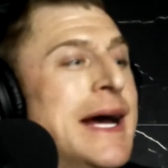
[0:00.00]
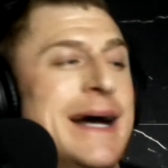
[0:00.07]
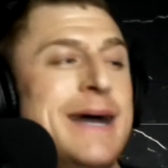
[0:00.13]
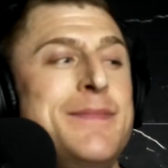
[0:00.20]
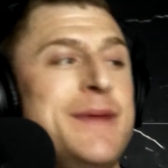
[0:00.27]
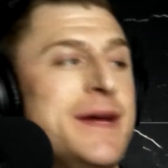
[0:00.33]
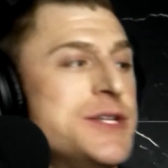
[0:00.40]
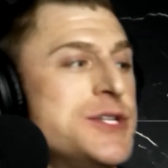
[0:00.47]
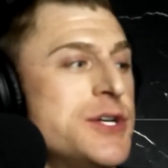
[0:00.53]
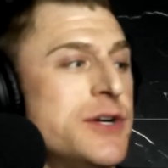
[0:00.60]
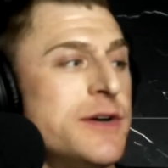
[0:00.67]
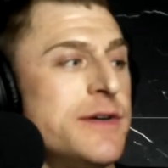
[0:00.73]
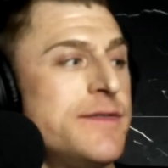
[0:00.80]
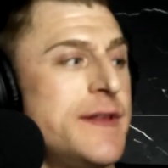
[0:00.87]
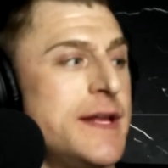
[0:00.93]
I'm not
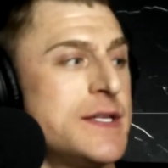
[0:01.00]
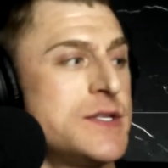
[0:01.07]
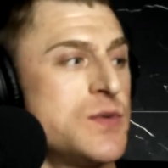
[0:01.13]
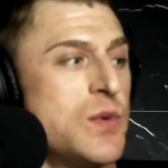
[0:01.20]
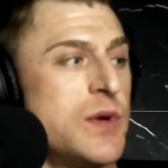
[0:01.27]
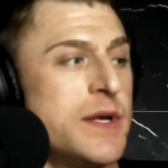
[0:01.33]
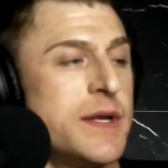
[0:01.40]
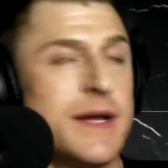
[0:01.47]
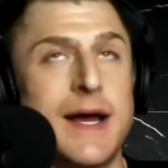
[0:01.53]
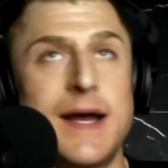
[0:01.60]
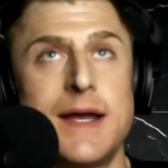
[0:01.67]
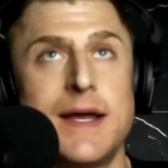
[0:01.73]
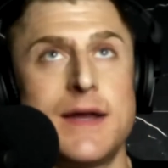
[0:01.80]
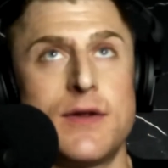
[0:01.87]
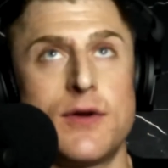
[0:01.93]
sure if that's what I
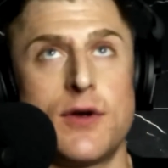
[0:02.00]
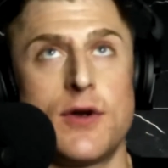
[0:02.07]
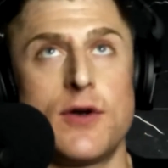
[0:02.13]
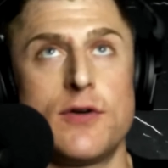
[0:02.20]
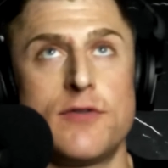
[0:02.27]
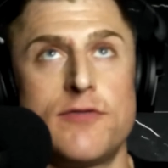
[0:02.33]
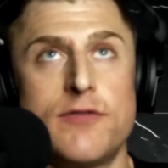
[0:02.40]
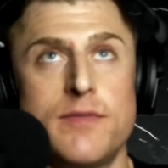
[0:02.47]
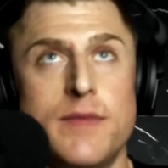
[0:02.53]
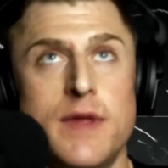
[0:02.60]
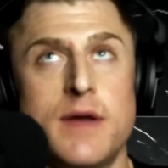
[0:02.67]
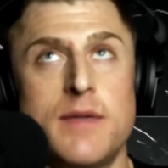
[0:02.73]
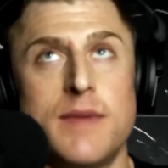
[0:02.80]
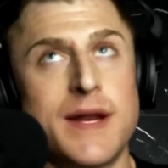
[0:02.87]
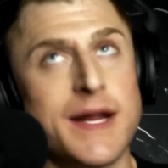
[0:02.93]
had heard from
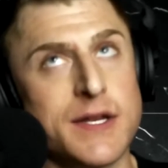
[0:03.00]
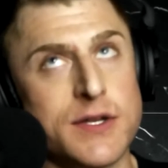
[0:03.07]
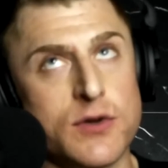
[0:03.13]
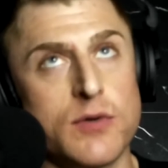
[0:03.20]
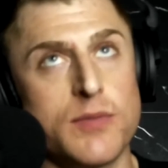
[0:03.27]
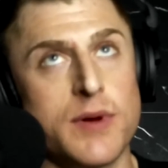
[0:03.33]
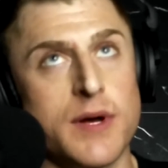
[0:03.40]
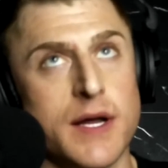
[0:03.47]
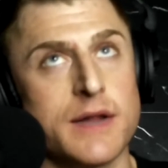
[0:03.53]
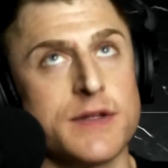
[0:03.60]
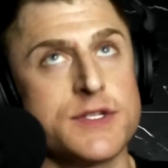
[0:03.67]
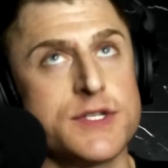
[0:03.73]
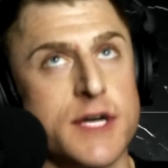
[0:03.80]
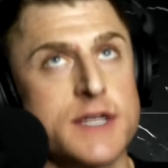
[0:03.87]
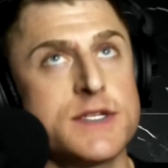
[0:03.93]
them, and I do
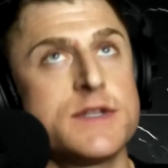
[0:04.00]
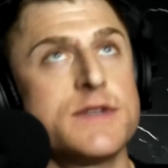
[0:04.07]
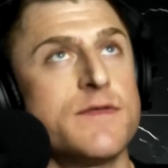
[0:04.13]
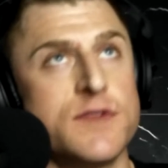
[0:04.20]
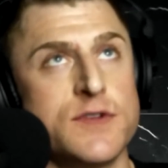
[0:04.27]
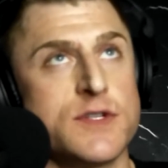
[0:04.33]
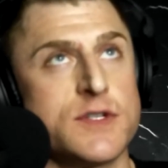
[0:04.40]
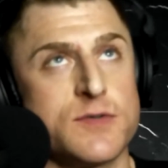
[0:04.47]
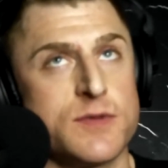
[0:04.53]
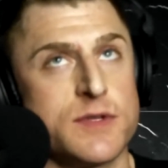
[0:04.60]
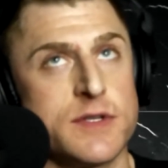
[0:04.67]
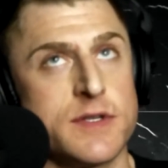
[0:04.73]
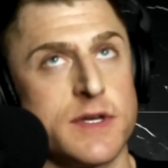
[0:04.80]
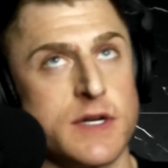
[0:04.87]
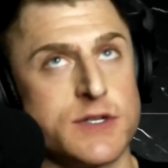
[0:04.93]
apologize if you just went
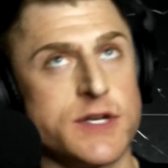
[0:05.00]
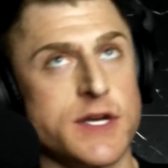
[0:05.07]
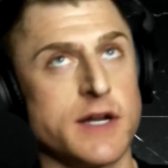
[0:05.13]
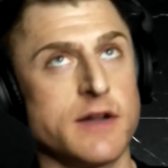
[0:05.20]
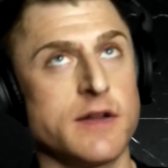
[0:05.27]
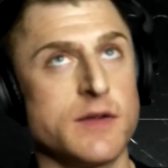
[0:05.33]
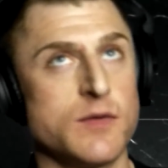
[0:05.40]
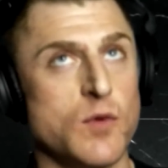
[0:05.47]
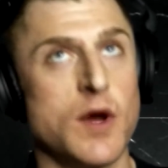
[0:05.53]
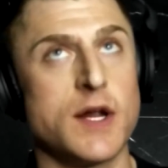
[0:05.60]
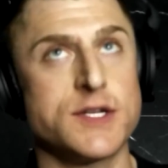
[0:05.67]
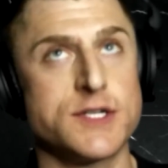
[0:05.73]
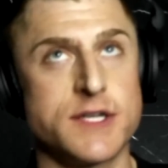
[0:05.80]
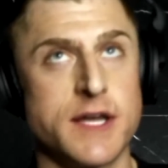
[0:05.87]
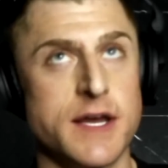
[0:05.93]
to their channel and
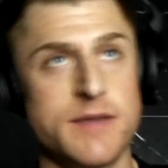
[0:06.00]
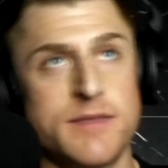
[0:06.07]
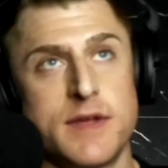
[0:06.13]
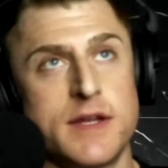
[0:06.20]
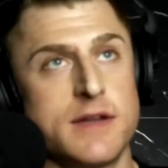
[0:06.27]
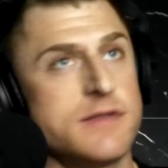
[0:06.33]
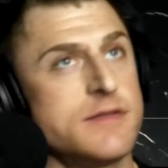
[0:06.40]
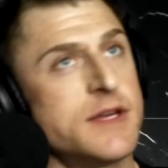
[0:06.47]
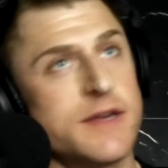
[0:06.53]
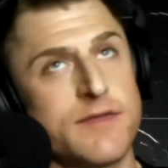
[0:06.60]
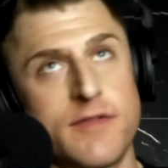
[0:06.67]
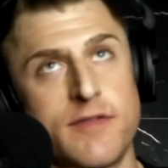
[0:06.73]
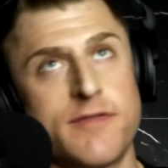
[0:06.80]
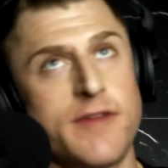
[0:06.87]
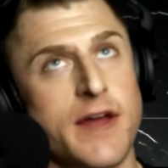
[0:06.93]
watched them. They give
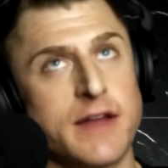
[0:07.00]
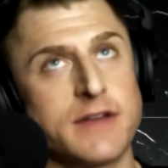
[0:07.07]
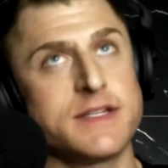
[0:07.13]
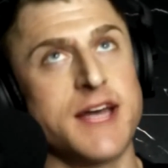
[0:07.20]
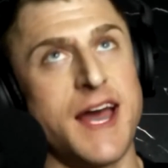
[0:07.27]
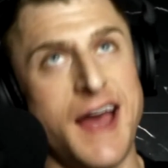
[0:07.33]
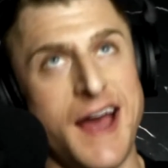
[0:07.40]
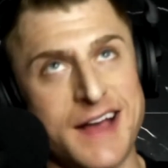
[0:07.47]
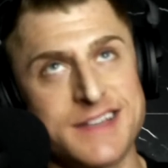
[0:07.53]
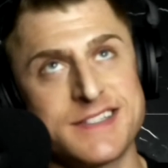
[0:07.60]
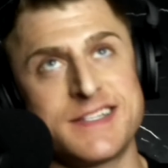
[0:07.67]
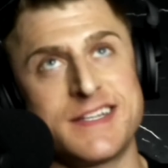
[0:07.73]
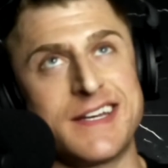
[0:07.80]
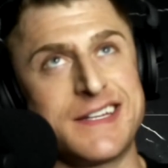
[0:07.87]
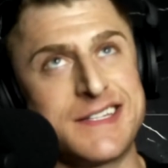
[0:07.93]
a
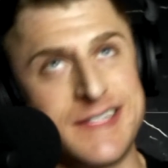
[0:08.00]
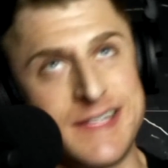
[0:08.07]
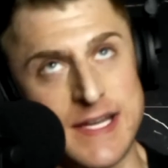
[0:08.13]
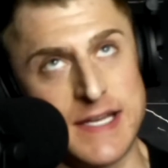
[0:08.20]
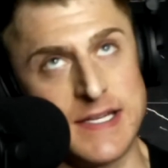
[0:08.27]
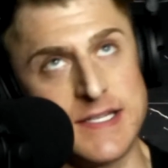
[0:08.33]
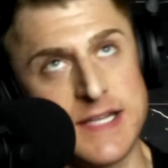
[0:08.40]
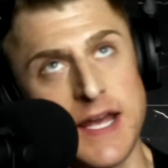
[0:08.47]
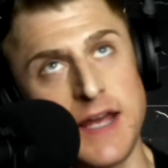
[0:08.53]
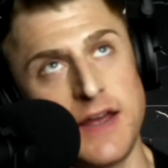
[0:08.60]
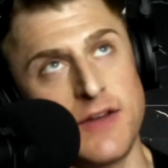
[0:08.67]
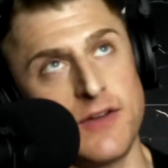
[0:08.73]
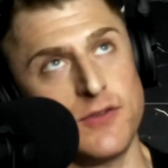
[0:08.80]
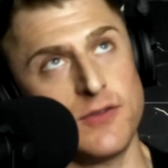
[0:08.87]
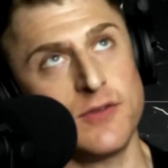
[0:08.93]
fantastic,
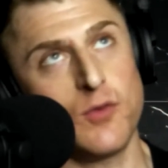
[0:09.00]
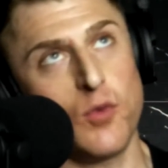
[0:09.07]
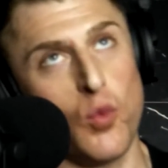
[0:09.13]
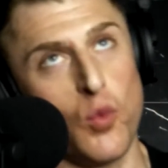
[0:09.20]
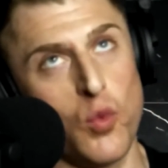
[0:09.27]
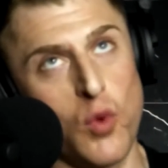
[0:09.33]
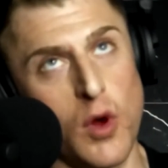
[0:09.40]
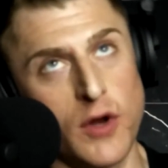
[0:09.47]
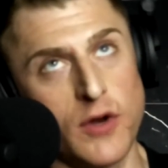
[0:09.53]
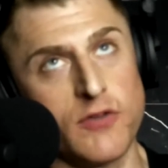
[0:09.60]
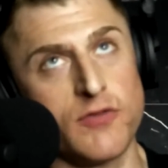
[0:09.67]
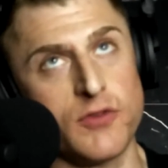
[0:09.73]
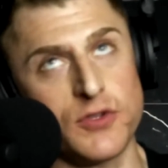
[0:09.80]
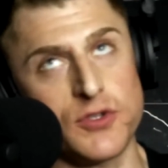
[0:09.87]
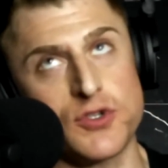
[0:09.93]
detailed,
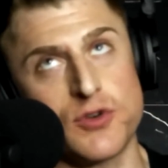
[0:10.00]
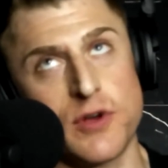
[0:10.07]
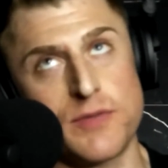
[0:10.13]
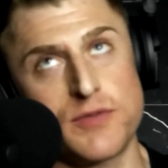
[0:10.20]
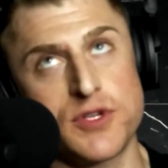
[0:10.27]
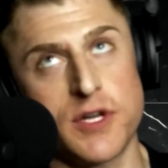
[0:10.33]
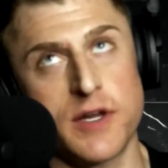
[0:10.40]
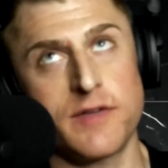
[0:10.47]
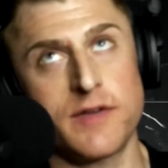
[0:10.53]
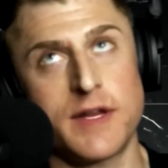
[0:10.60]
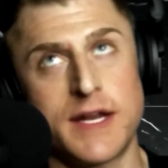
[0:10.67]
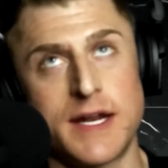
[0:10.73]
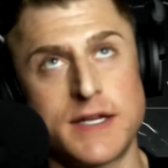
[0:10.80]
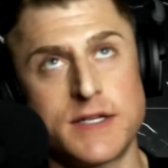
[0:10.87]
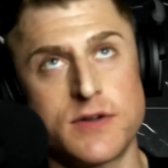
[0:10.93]
wonderful description of it,
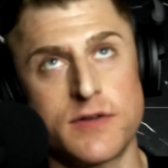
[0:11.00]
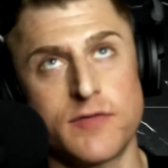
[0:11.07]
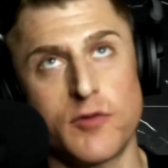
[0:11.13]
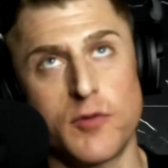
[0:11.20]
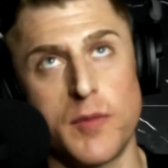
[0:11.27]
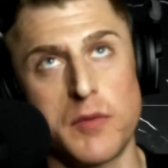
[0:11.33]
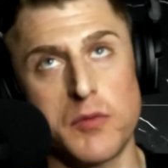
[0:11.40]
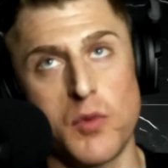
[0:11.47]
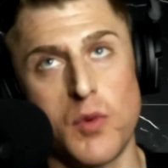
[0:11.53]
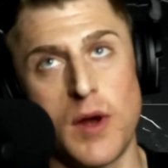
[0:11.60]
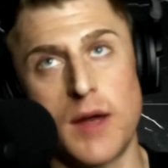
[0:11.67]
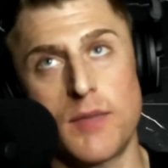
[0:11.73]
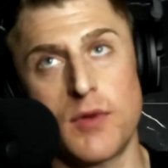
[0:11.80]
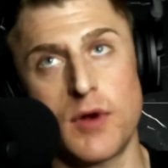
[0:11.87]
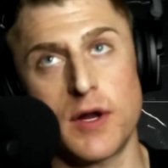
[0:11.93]
and I don't even remember
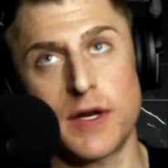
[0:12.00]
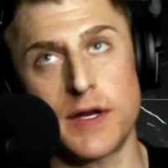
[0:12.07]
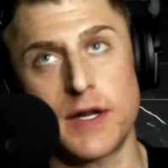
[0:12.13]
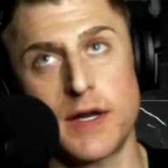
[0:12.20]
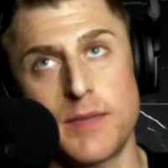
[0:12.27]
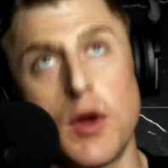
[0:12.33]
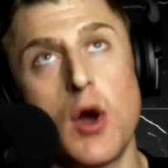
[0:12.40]
why I brought it up.